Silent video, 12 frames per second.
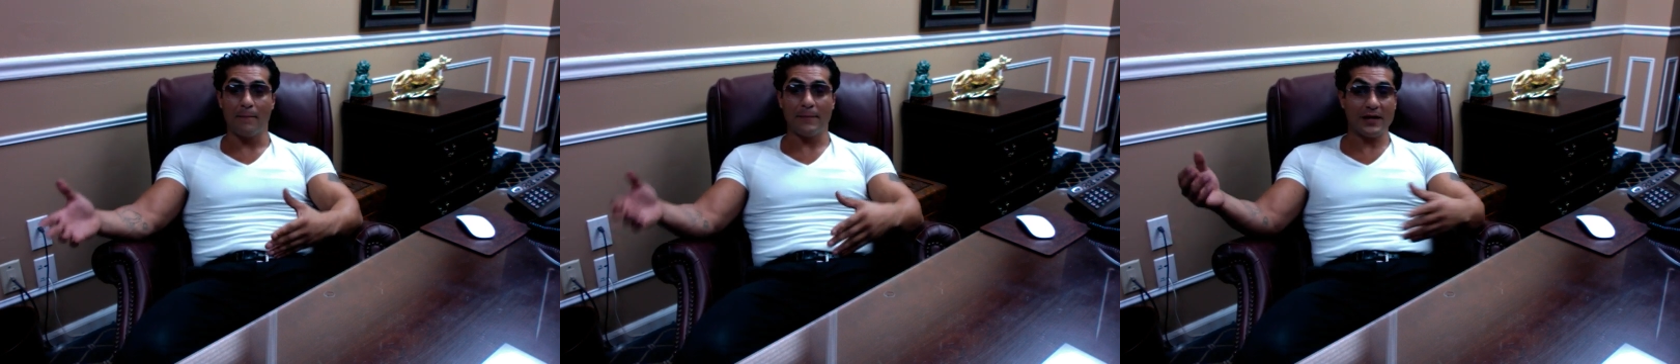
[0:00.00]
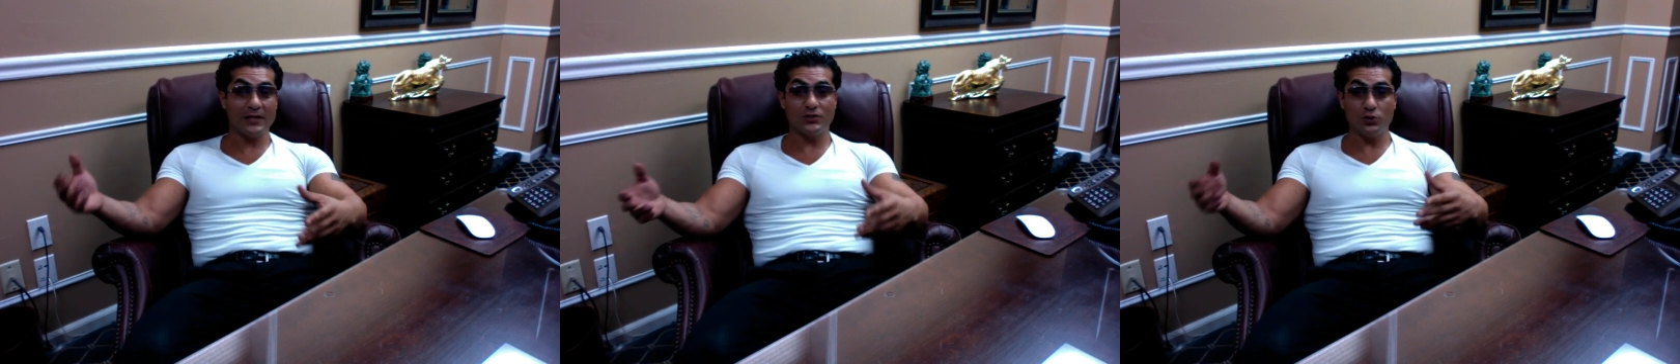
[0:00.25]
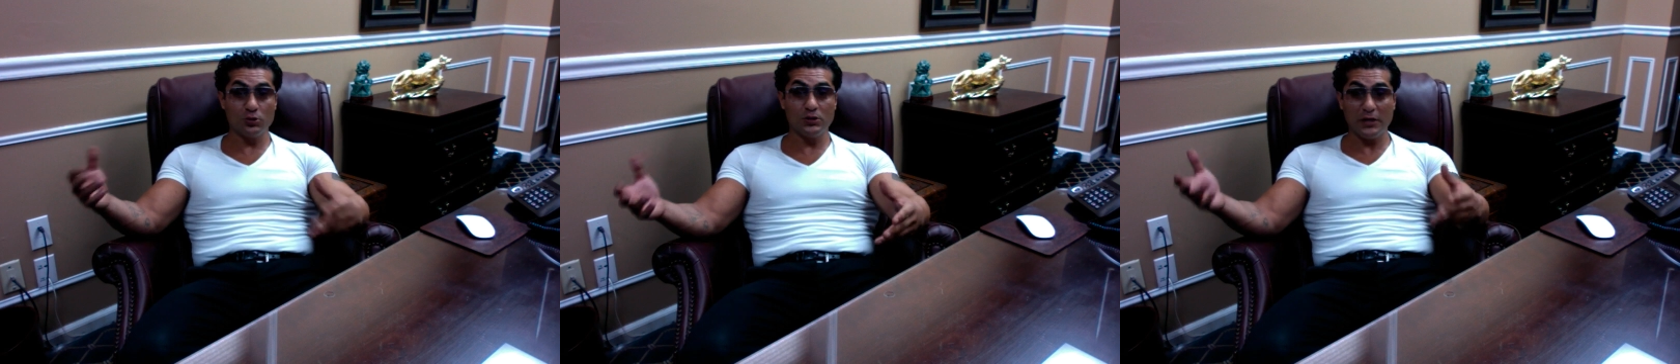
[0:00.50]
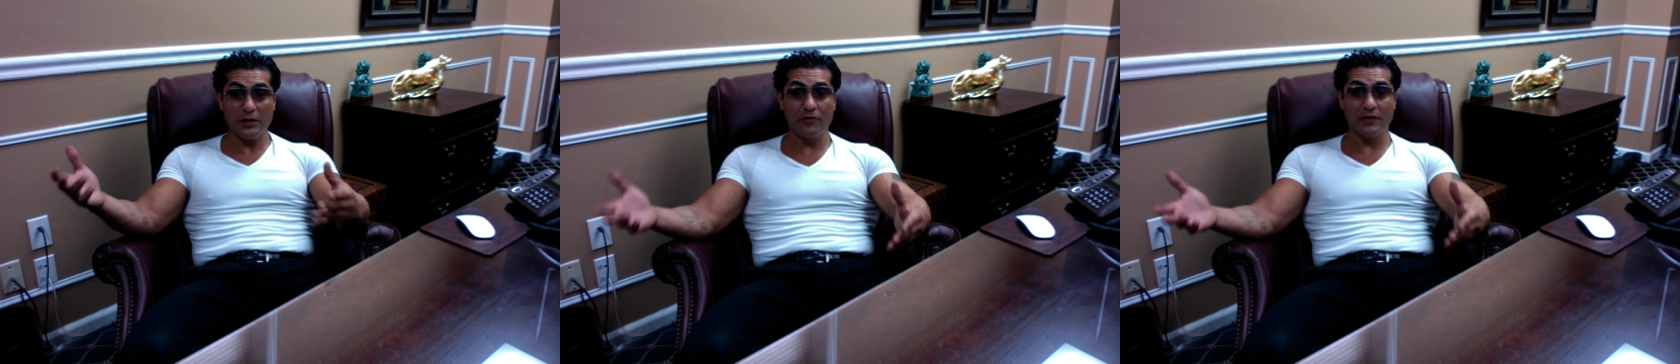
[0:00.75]
because you
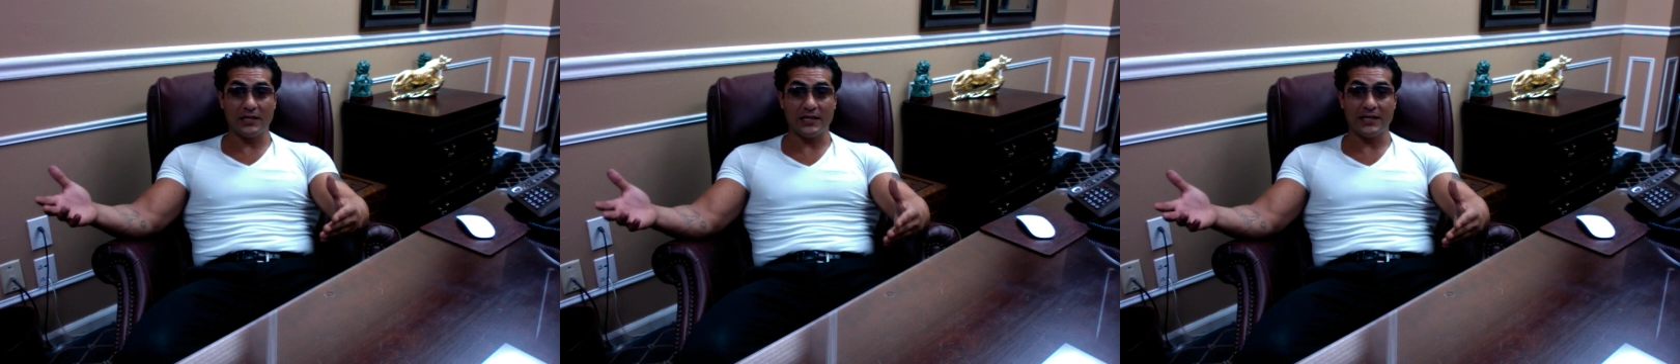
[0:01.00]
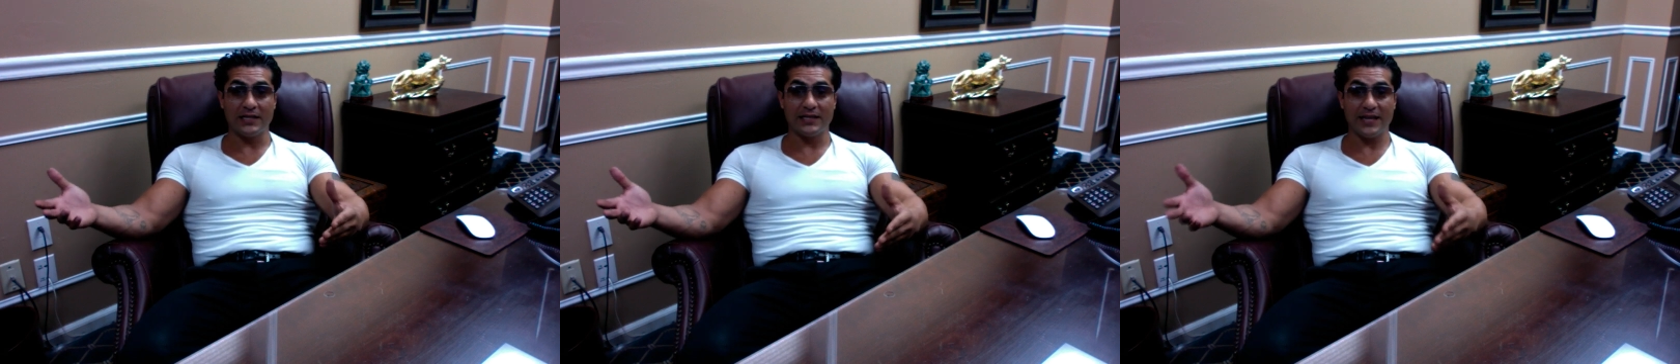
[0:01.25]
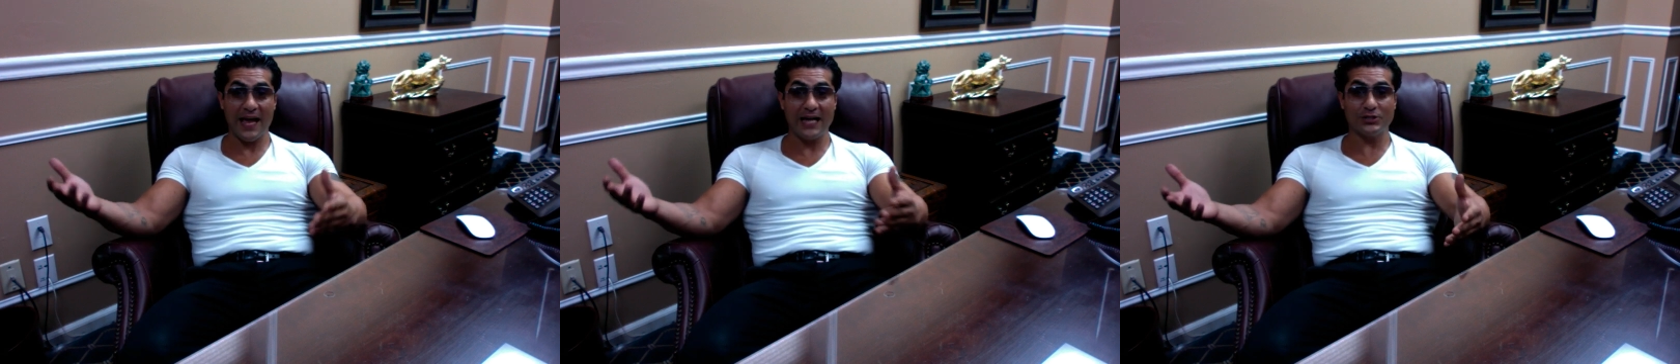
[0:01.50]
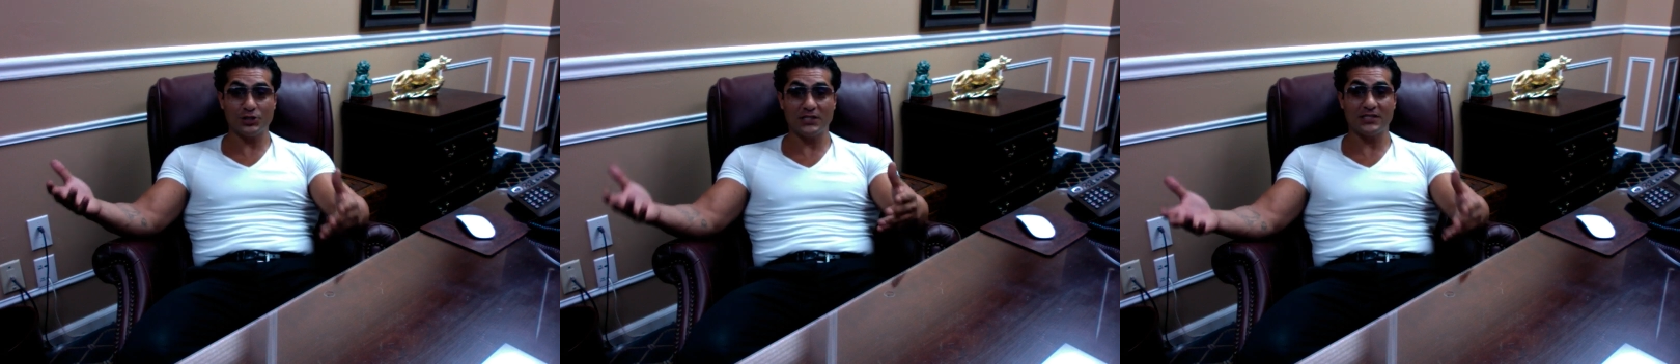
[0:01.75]
literally
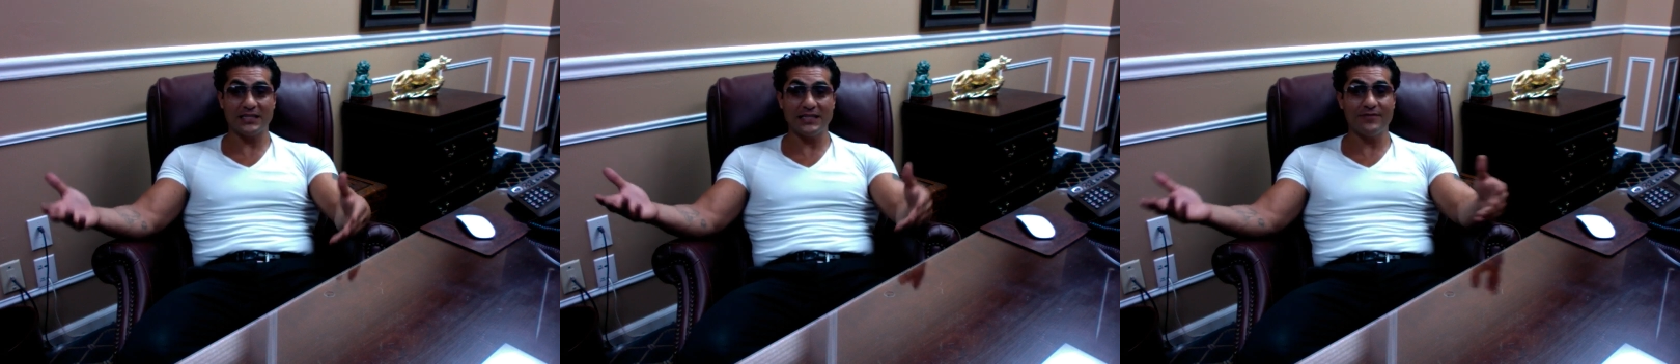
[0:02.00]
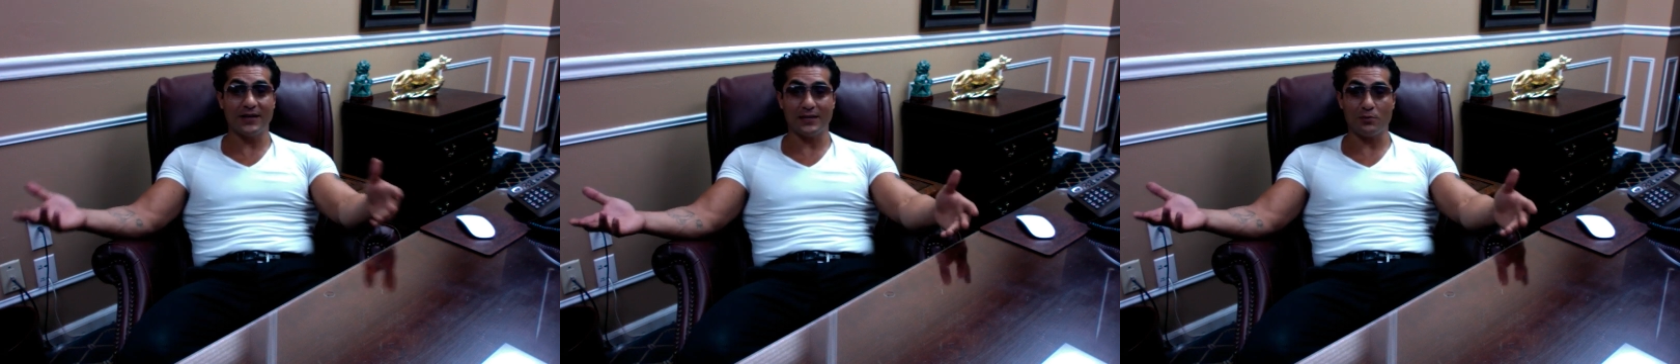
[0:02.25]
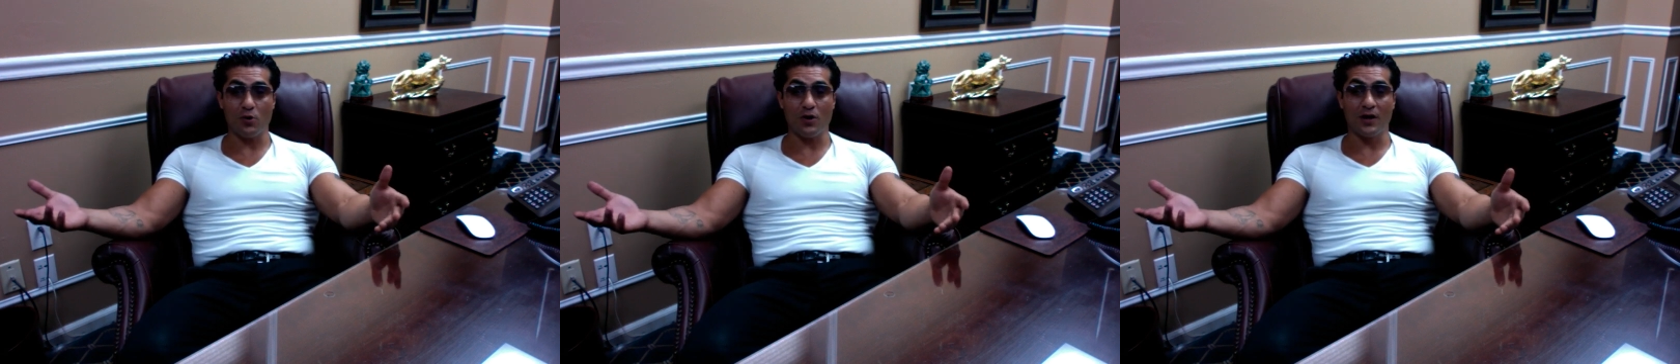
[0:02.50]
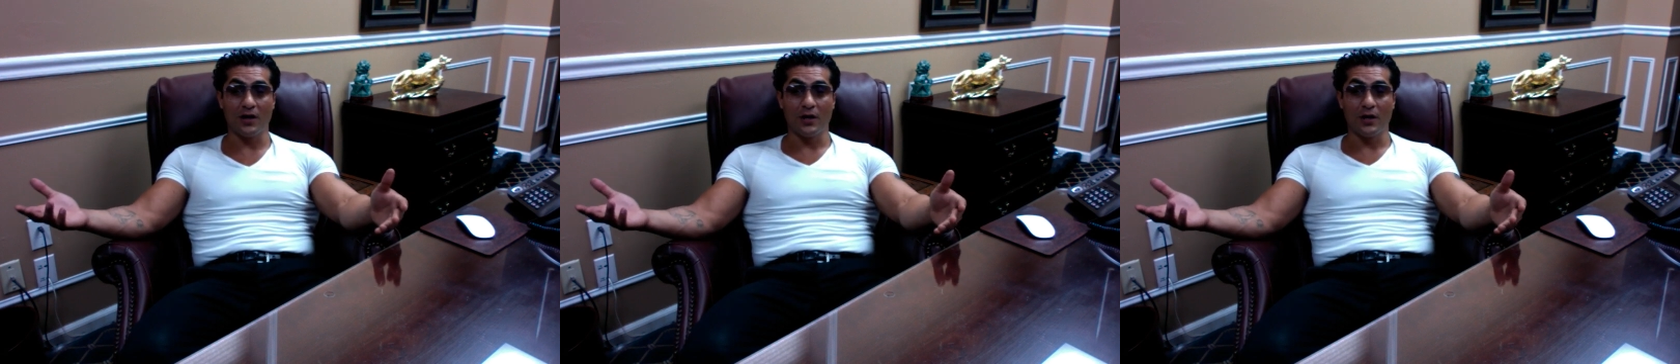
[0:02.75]
can't just leave anymore.